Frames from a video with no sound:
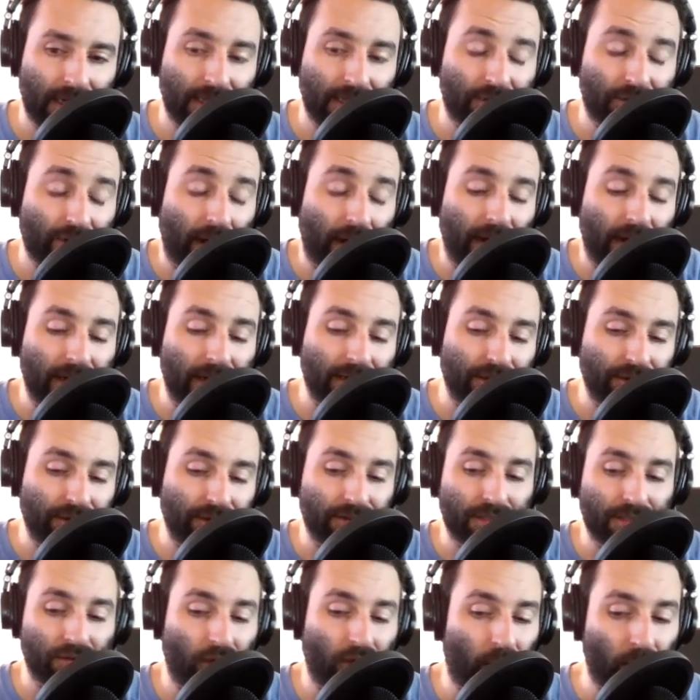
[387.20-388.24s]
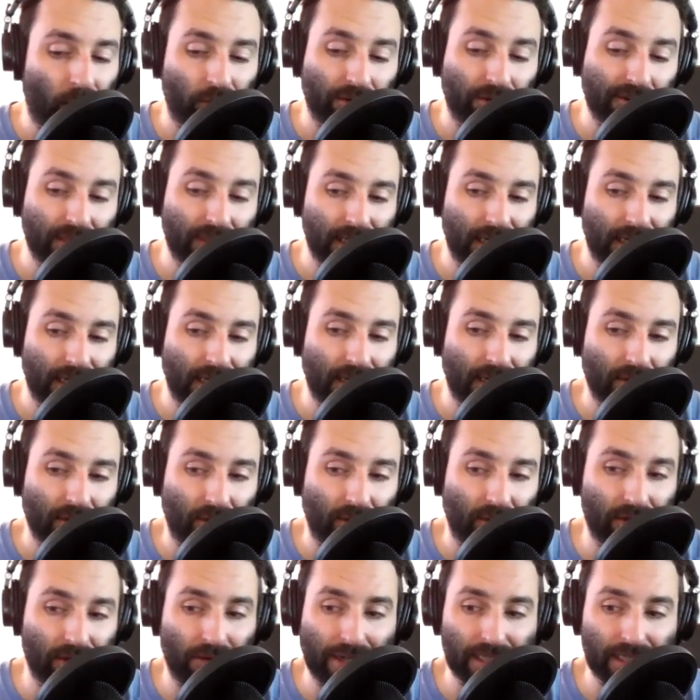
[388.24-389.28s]
try to do his normal routine where
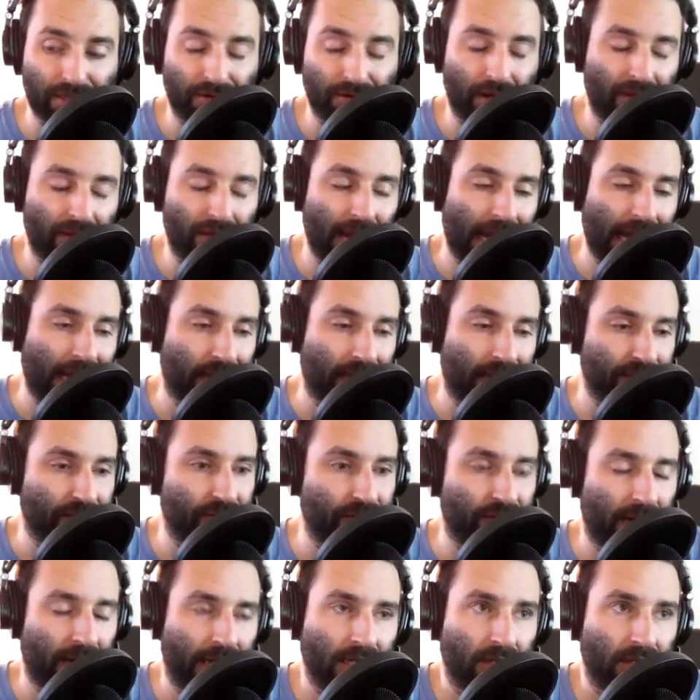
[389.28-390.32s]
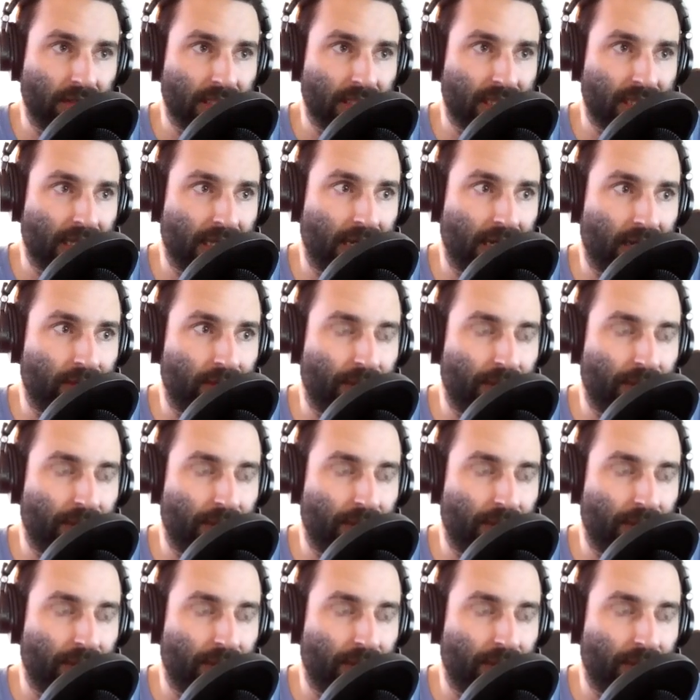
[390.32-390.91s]
he'd race around the house or try and do his thing,